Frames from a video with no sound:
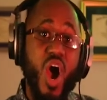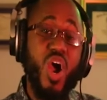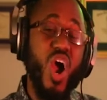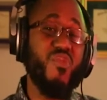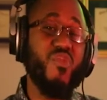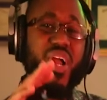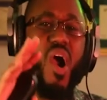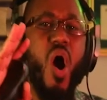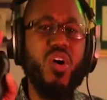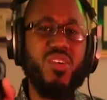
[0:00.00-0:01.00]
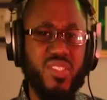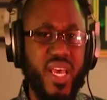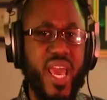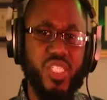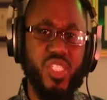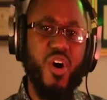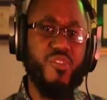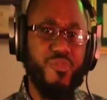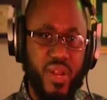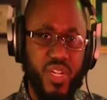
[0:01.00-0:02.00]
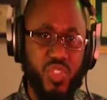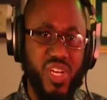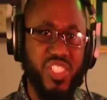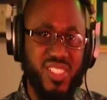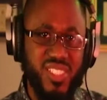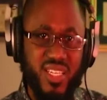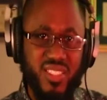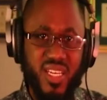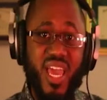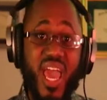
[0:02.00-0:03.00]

covering all stage of penetration testing.